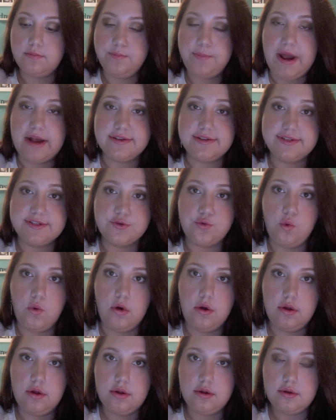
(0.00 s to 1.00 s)
back to
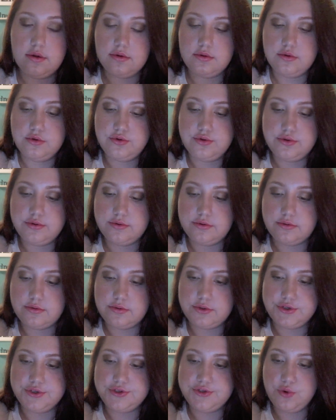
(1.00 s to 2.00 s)
school
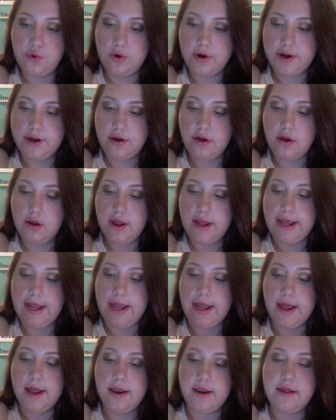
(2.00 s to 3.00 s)
tutorial,
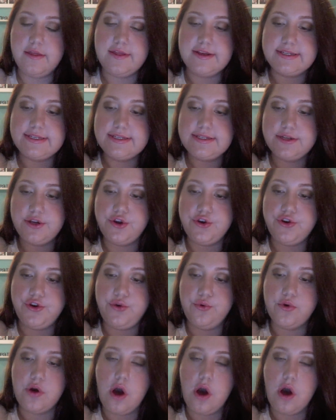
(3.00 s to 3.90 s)
and this is in a new